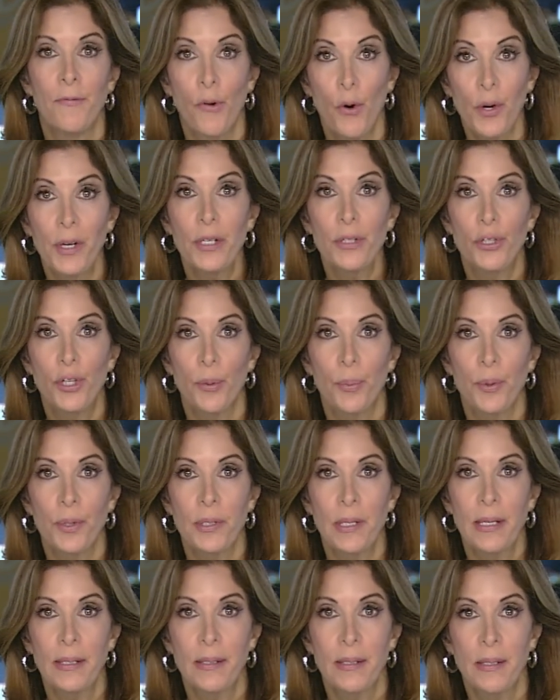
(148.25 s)

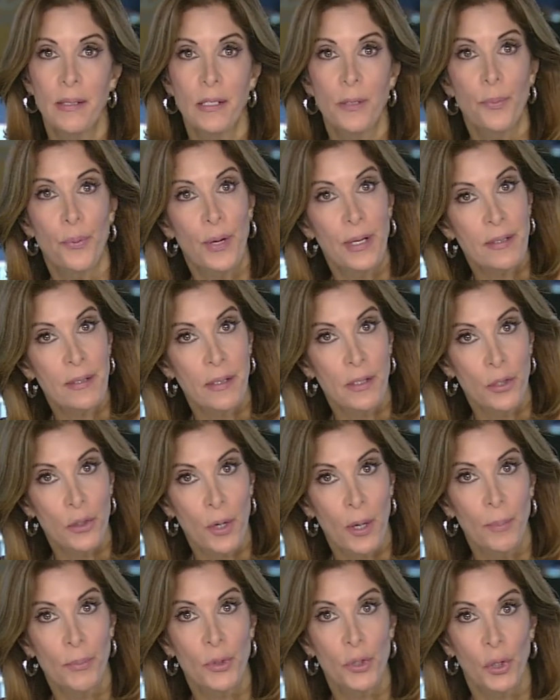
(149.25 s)
42% since President
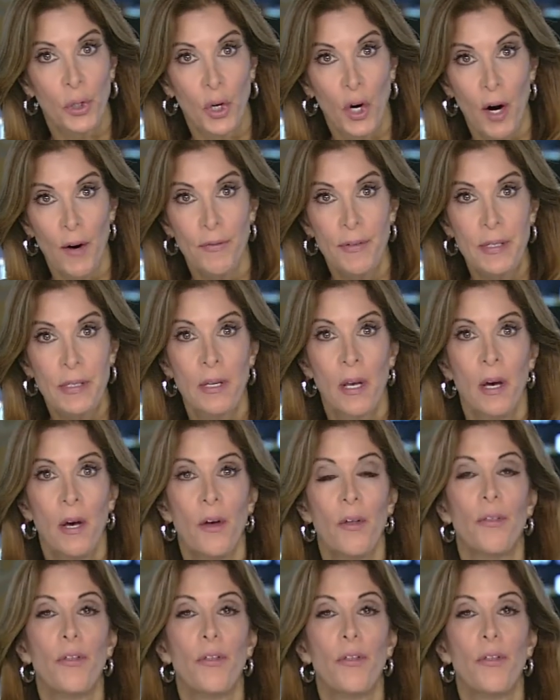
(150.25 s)
Trump took office.